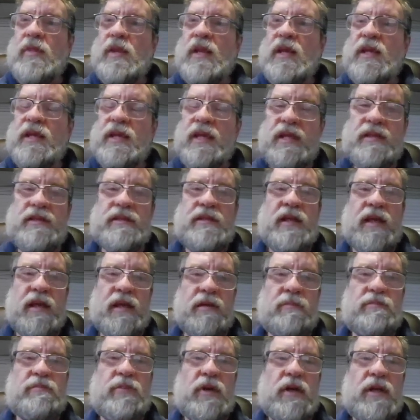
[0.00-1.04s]
heat
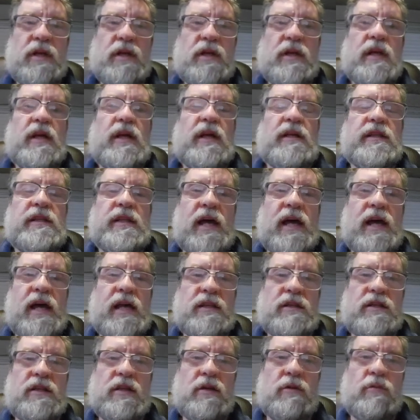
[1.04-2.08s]
tape
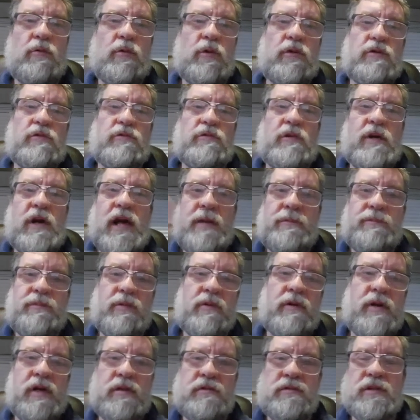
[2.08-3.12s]
that will wrap
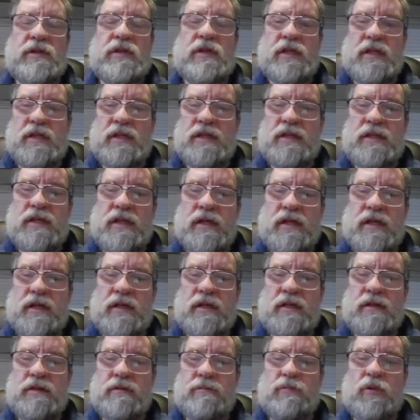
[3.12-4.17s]
around
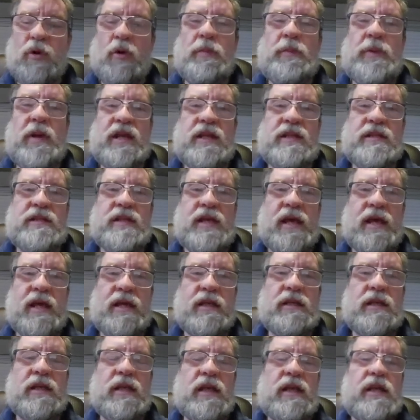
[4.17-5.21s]
the propane
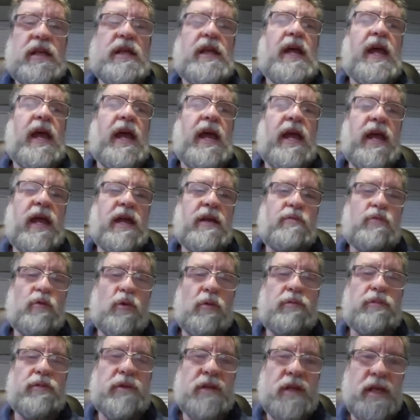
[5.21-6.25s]
tank and
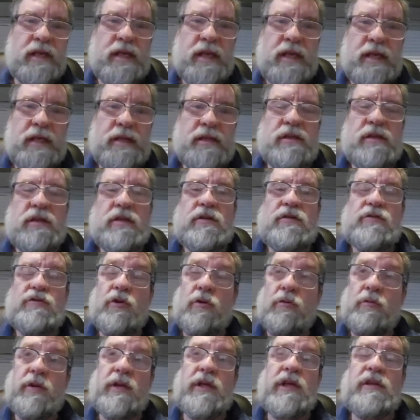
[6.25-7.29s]
will plug in.
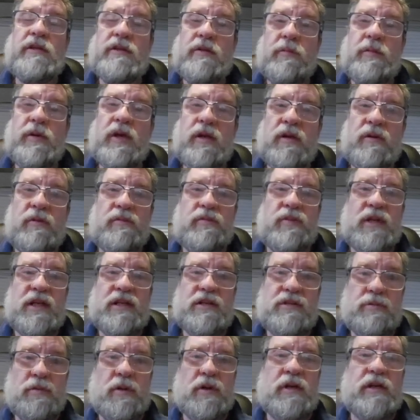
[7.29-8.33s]
So we need to be in a
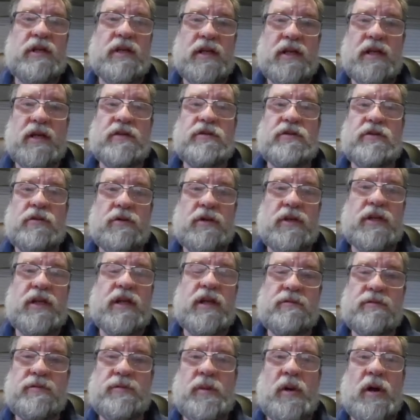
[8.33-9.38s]
place where you got 30
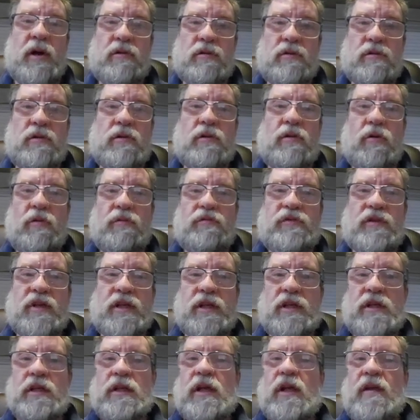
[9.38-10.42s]
amps power,
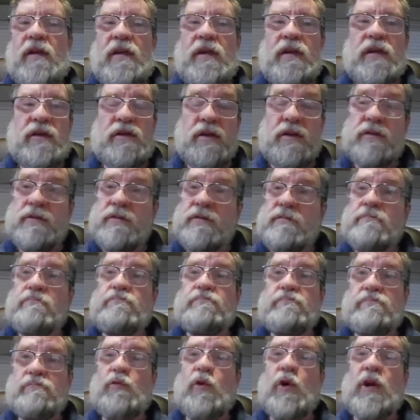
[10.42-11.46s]
hopefully, because
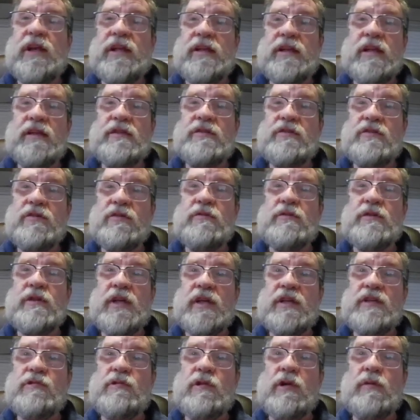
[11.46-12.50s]
when it gets to
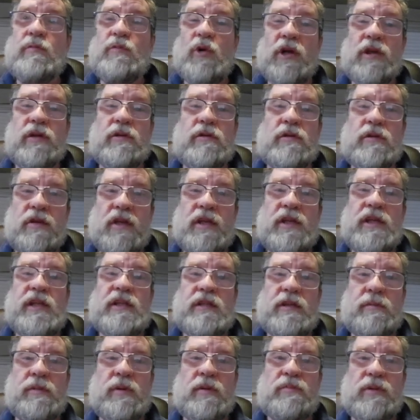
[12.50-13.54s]
extreme weather, you need
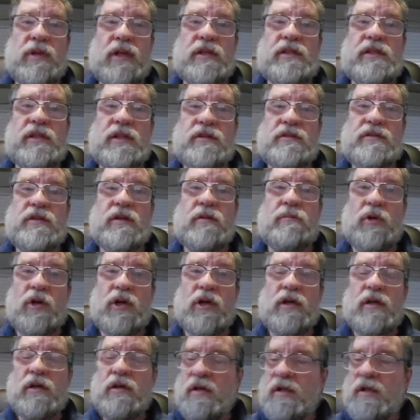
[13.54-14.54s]
to be plugged in somewhere.